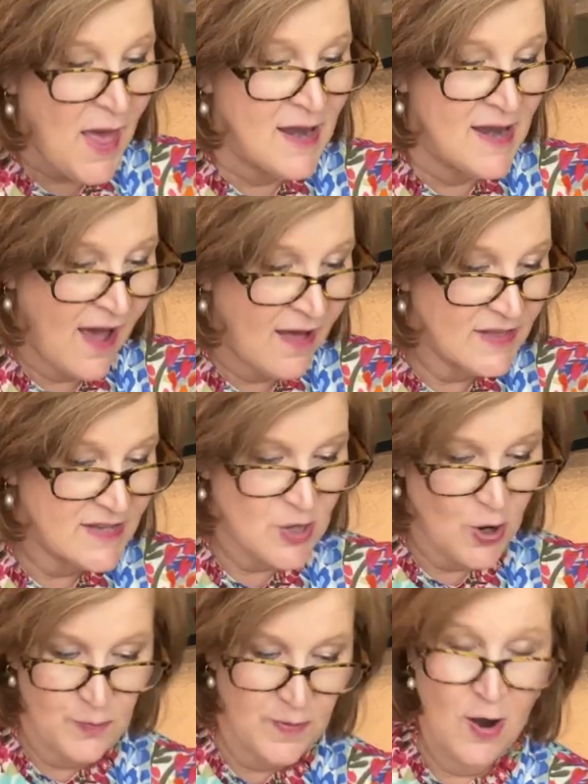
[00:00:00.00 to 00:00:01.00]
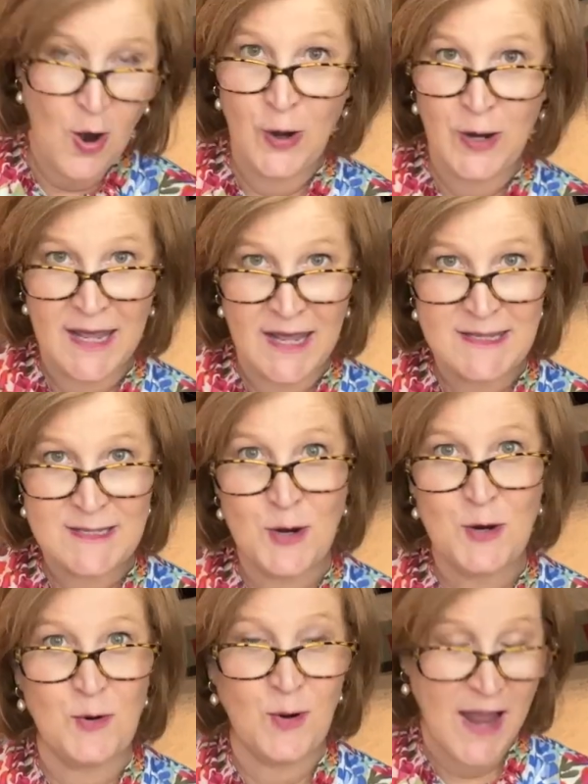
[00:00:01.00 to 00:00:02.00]
Now let's open our Kids
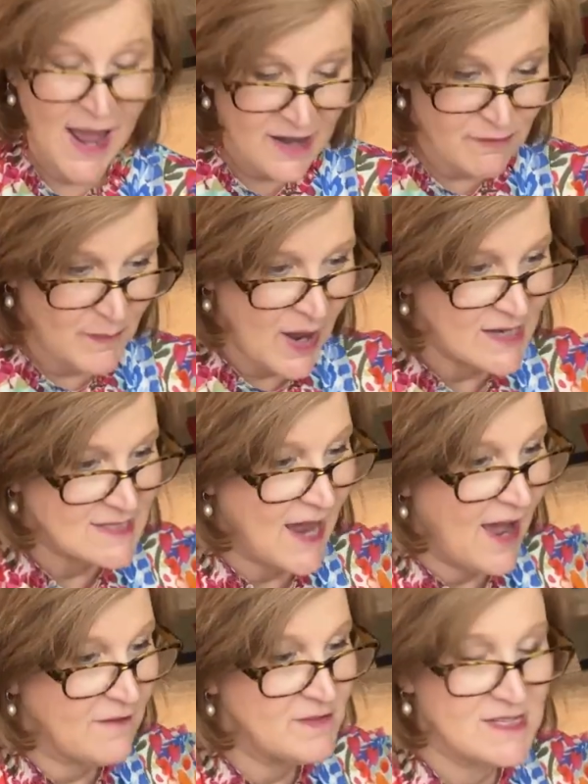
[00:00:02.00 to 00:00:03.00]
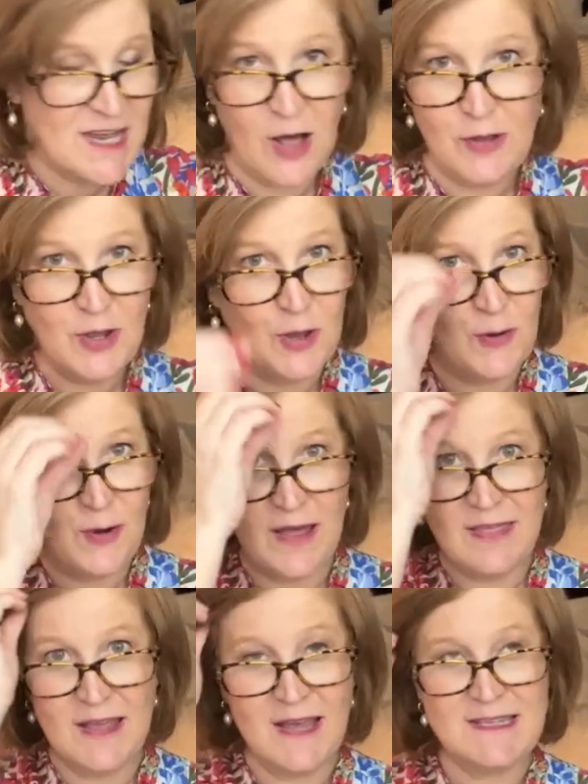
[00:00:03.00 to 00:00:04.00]
Creative Box. I have to tell you, I
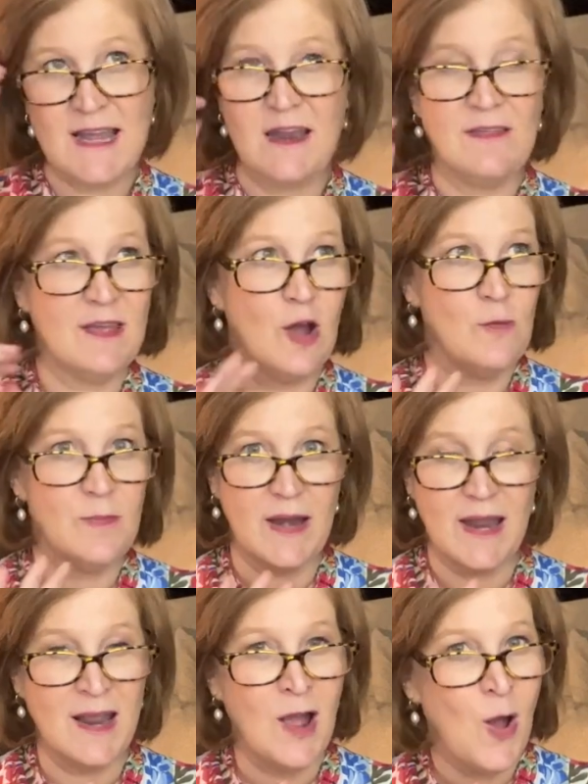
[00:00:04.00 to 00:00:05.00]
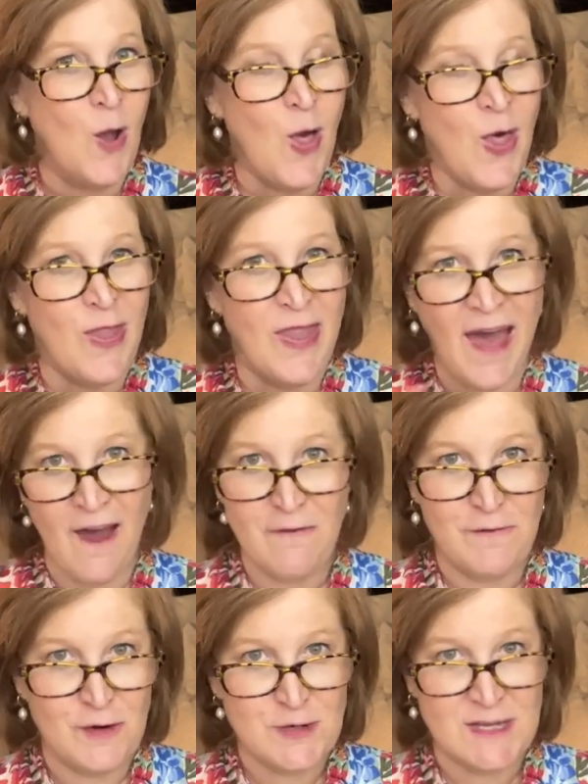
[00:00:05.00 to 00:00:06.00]
think I said it in the opening, that
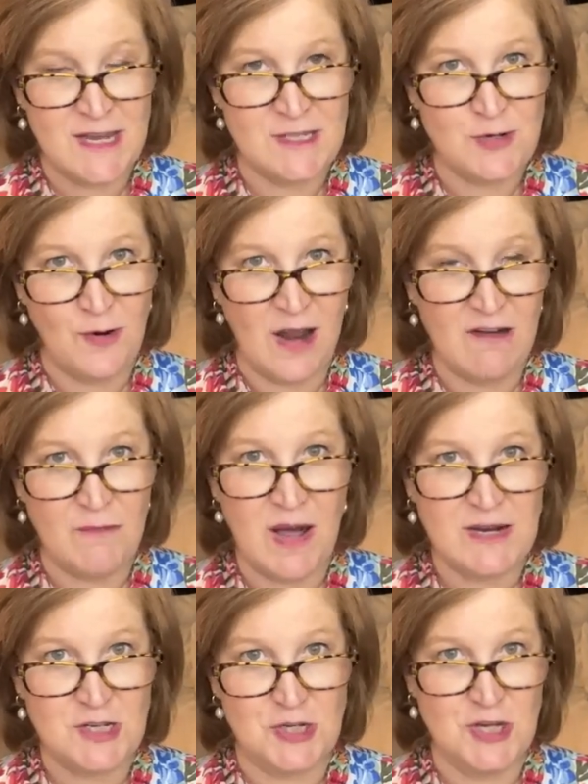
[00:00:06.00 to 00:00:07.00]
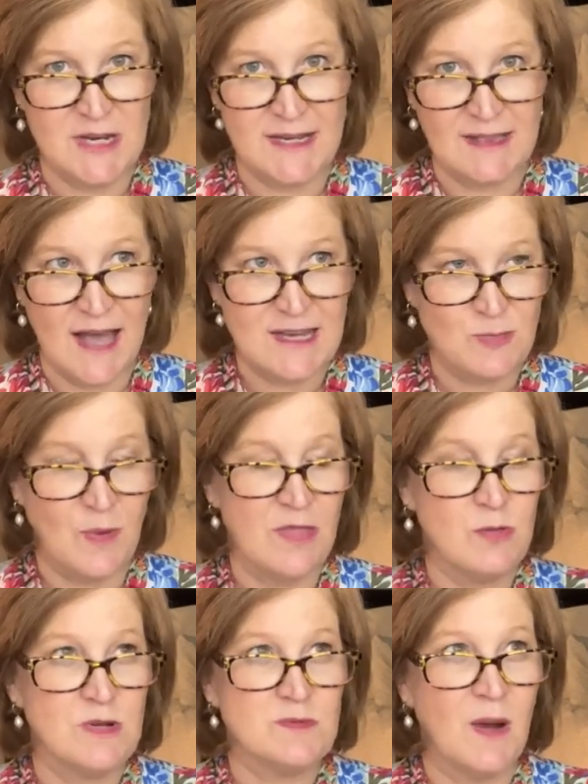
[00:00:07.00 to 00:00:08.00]
first Kids Creative Box that she did last
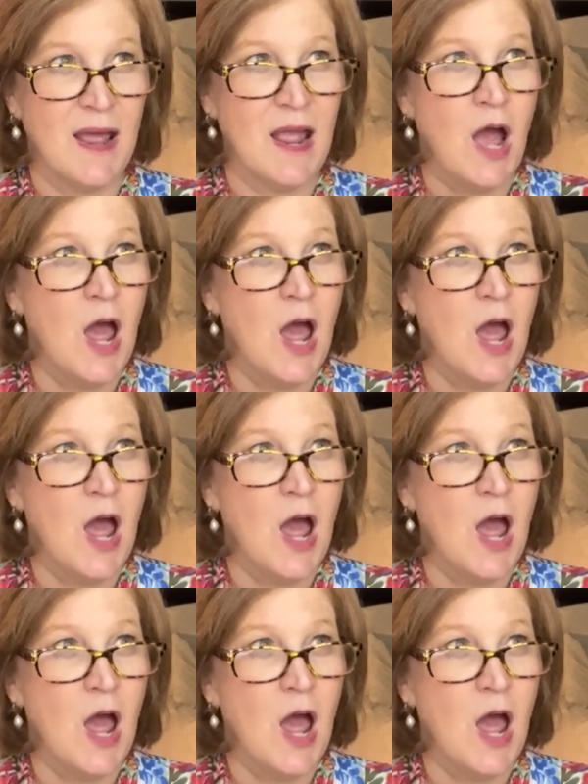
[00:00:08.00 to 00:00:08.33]
month was my